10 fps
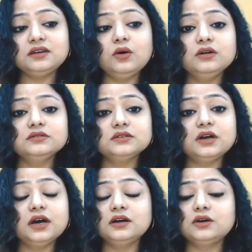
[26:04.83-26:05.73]

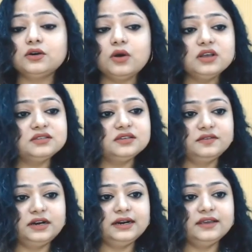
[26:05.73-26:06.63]
across the
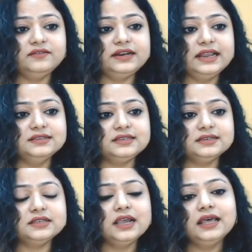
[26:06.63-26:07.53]
world
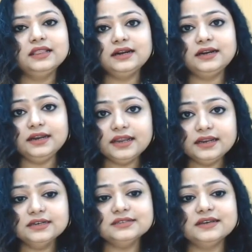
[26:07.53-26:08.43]
evidences that
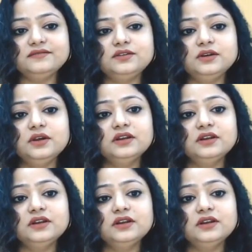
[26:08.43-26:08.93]
leaders have